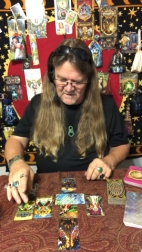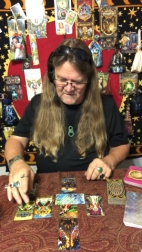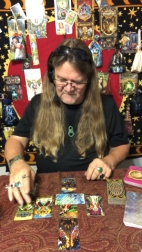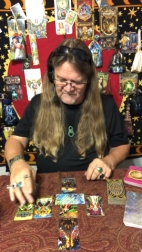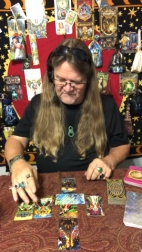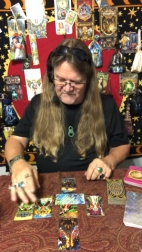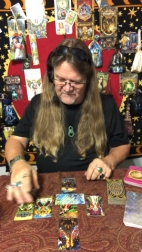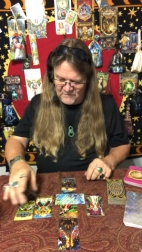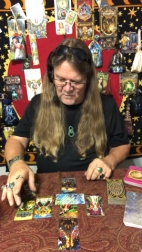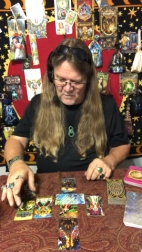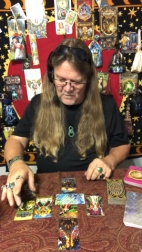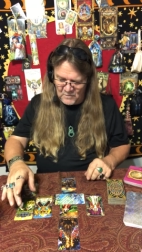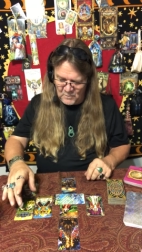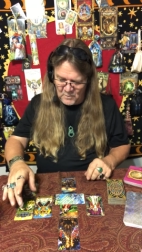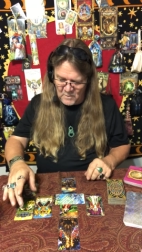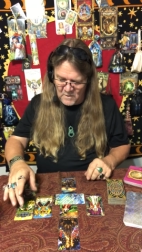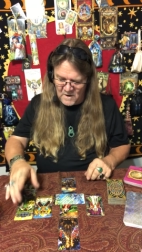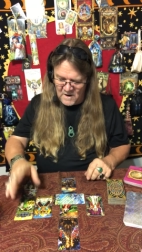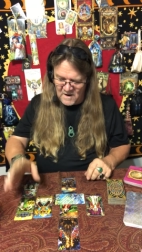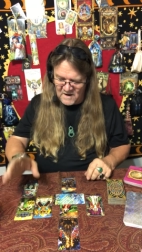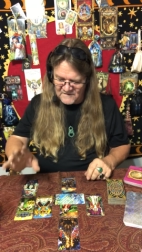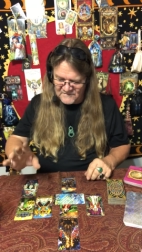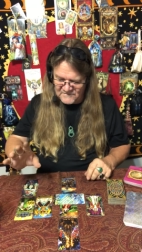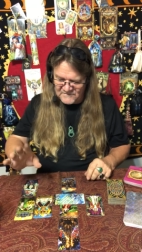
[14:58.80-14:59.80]
Four
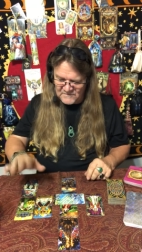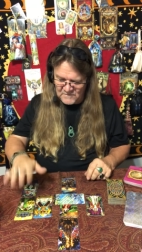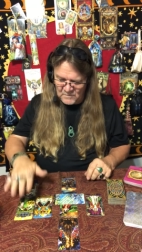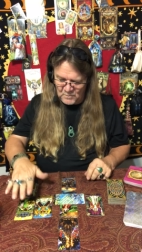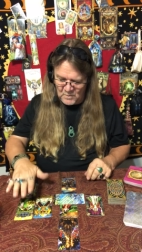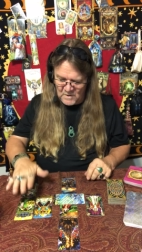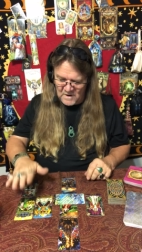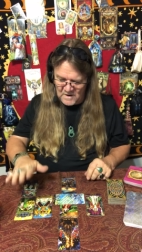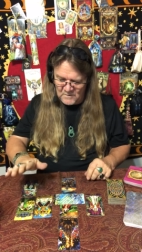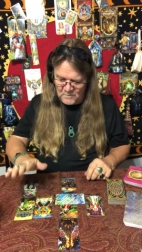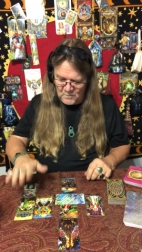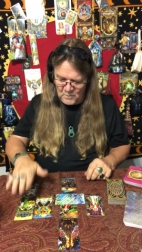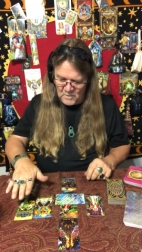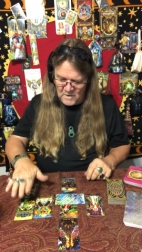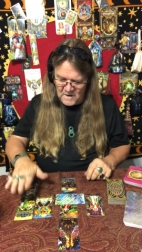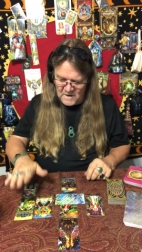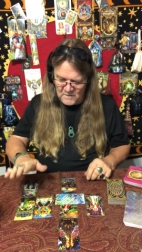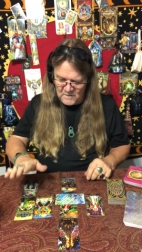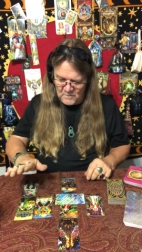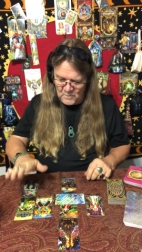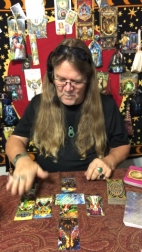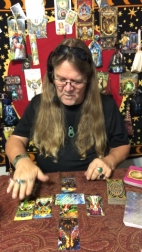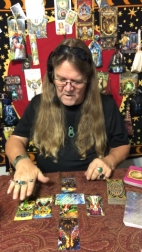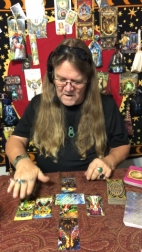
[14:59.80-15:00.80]
wands, the one,
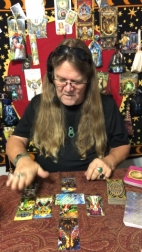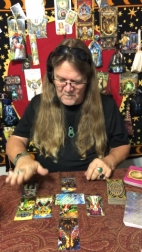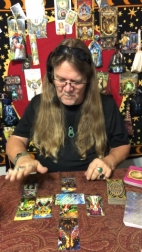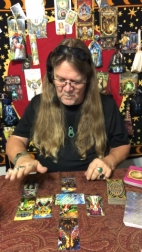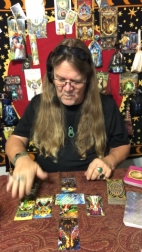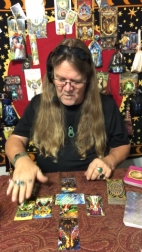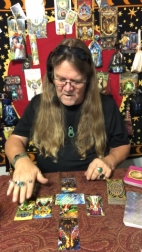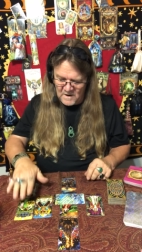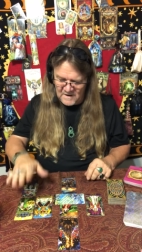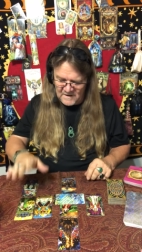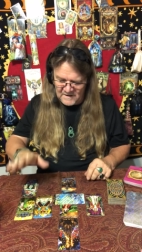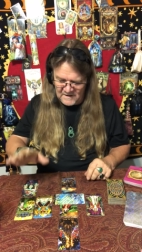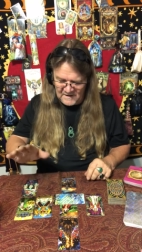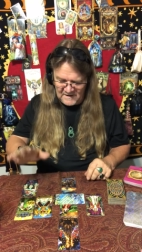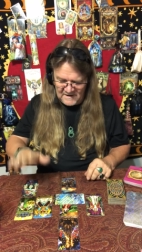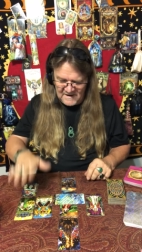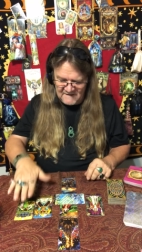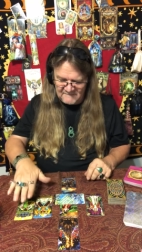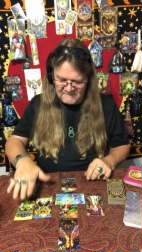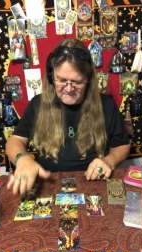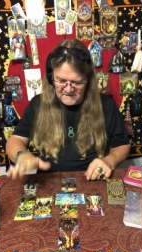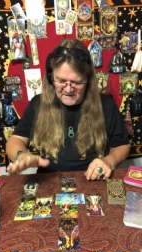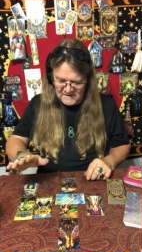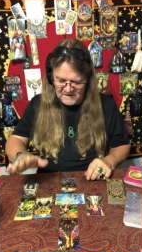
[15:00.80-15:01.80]
one, one, one,
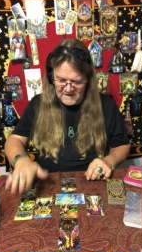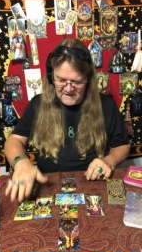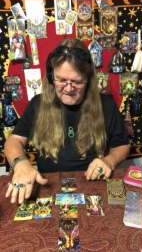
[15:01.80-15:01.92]
eleven, eleven 11,